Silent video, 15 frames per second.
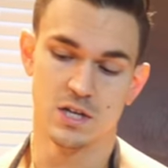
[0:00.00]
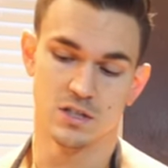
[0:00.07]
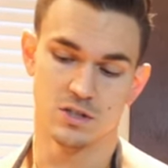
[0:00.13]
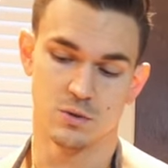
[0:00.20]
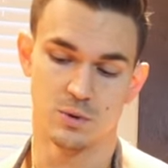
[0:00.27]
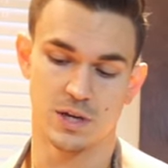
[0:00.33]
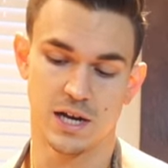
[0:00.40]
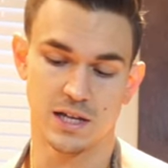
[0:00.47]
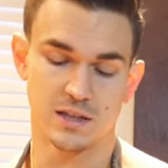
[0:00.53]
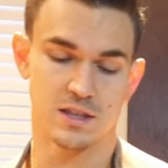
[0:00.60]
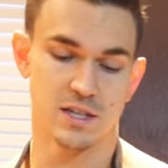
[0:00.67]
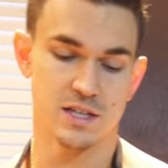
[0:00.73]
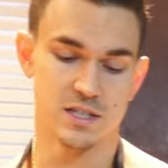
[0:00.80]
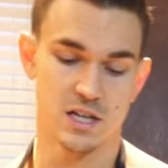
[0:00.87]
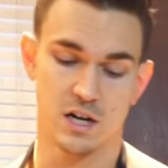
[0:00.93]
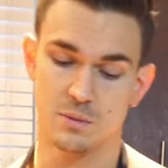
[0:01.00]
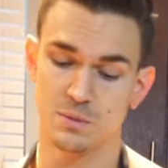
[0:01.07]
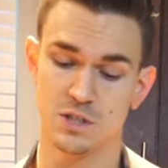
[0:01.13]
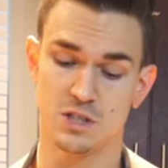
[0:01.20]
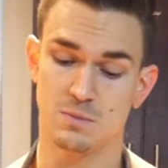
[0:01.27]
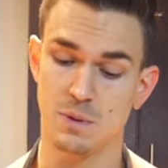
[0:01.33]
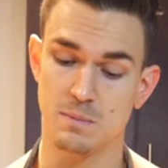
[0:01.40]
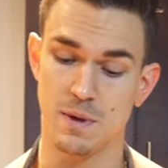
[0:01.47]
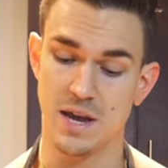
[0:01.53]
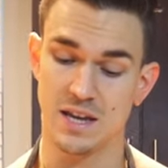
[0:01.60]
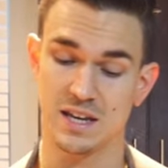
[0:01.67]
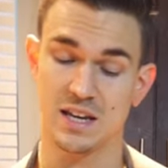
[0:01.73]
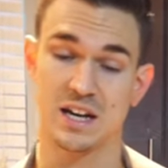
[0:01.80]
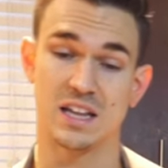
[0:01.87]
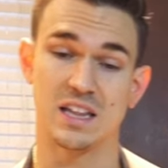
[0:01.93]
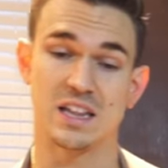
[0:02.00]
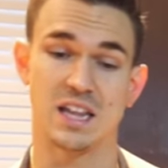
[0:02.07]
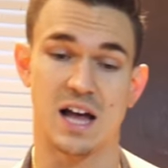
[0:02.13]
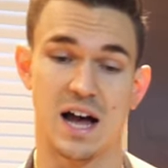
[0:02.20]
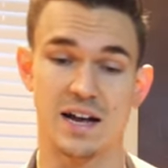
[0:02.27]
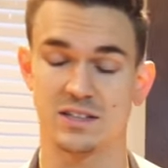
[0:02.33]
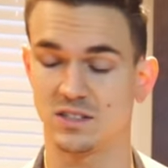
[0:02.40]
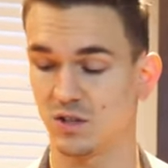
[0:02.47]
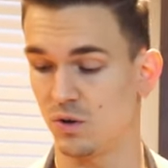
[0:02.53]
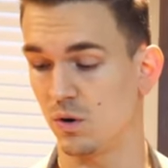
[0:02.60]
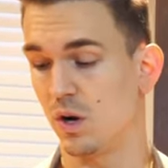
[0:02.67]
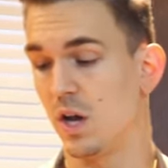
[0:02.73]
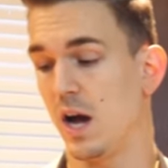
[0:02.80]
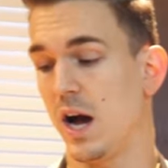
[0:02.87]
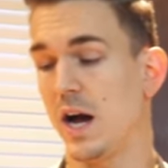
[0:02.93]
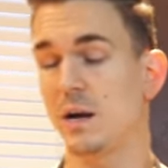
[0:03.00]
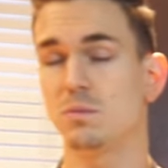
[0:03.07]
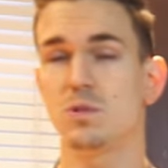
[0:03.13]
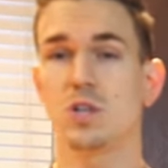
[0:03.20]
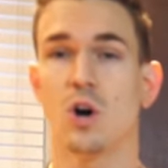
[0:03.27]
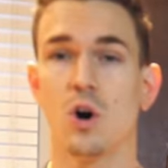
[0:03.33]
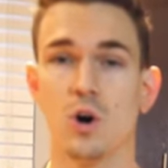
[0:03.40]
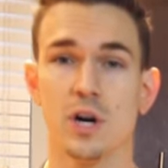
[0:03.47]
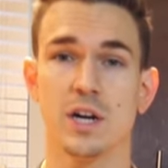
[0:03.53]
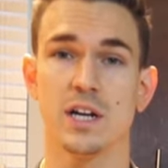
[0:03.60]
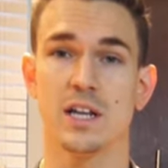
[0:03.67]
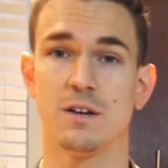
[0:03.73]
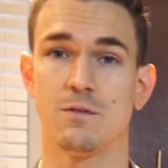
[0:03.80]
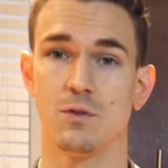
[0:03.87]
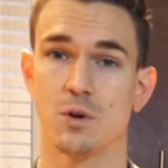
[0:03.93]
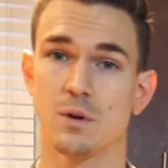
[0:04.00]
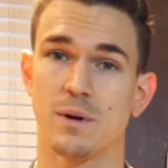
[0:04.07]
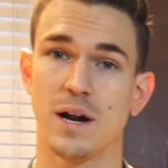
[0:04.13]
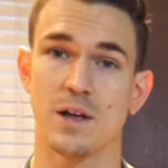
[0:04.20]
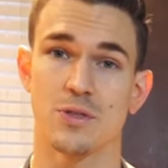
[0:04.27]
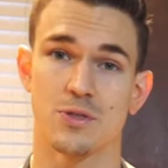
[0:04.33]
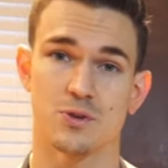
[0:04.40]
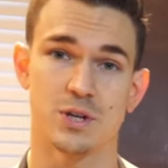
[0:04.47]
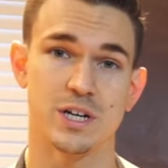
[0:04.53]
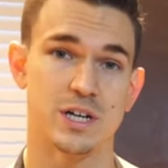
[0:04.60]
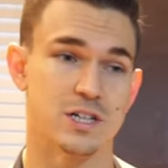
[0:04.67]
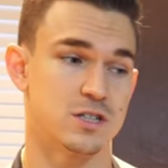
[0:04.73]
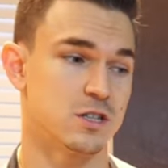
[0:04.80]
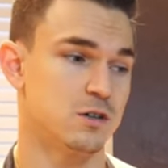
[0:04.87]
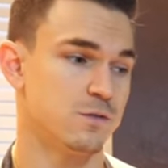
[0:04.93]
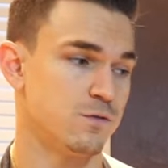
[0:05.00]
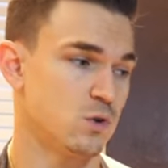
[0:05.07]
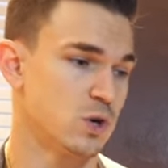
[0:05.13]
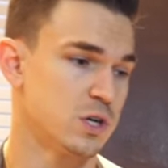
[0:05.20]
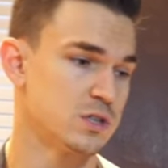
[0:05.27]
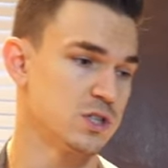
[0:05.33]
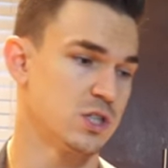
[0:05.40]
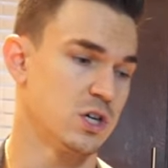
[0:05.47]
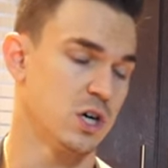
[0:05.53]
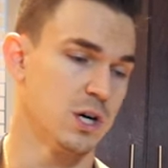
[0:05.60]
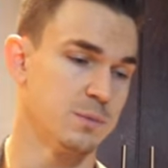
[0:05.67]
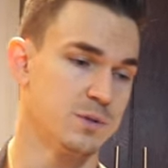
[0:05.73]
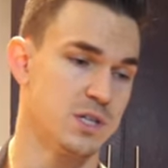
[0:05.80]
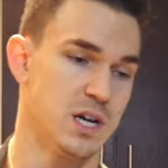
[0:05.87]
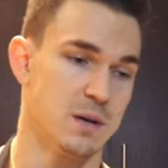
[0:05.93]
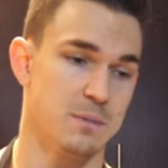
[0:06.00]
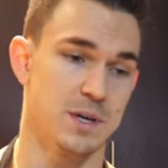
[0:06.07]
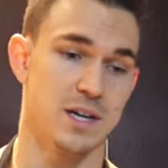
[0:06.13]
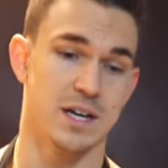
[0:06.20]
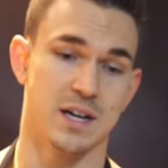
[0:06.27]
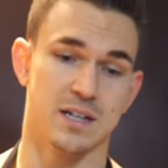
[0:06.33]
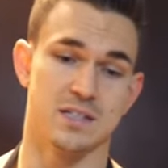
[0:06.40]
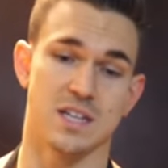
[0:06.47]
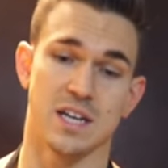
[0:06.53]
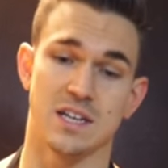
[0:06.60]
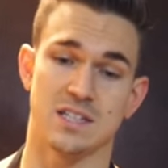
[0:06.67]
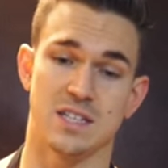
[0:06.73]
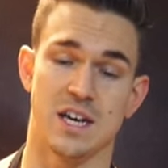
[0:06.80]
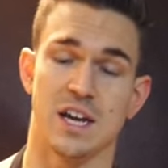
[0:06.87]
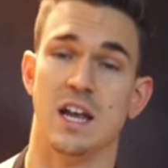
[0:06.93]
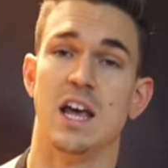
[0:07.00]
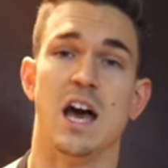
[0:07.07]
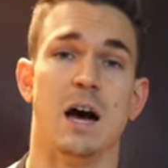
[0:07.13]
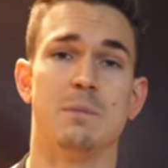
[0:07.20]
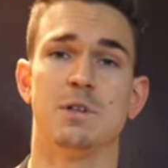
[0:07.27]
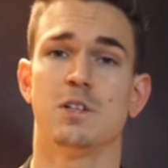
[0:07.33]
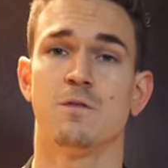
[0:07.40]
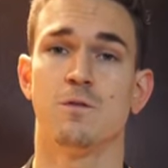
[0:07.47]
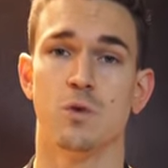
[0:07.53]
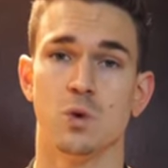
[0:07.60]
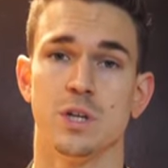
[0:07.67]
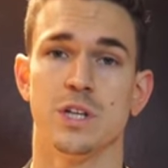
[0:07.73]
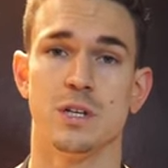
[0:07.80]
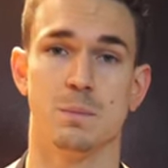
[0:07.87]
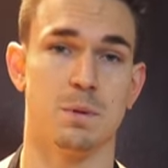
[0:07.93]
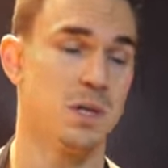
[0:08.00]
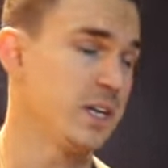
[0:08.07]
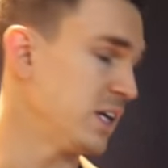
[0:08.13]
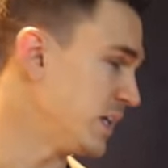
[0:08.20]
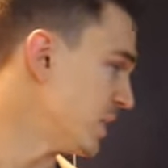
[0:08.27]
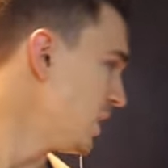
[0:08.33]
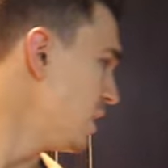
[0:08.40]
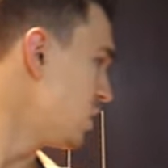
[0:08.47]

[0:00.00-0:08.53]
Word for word: So we got this. I'll just be making a lot. So I'm targeting for around 300 to 400 carbs tonight because, like I said, I'm just fully depleted.